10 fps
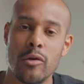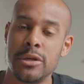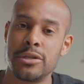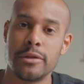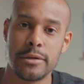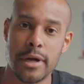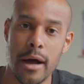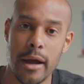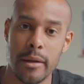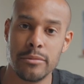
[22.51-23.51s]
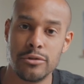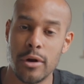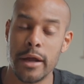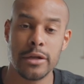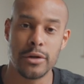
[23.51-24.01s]
much of their time
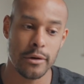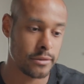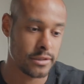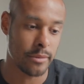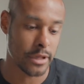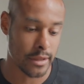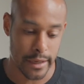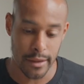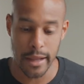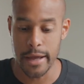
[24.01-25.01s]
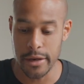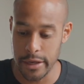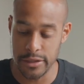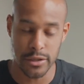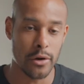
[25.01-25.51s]
trying to turn something like lead
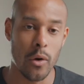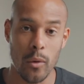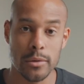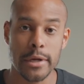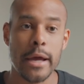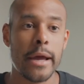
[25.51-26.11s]
into gold?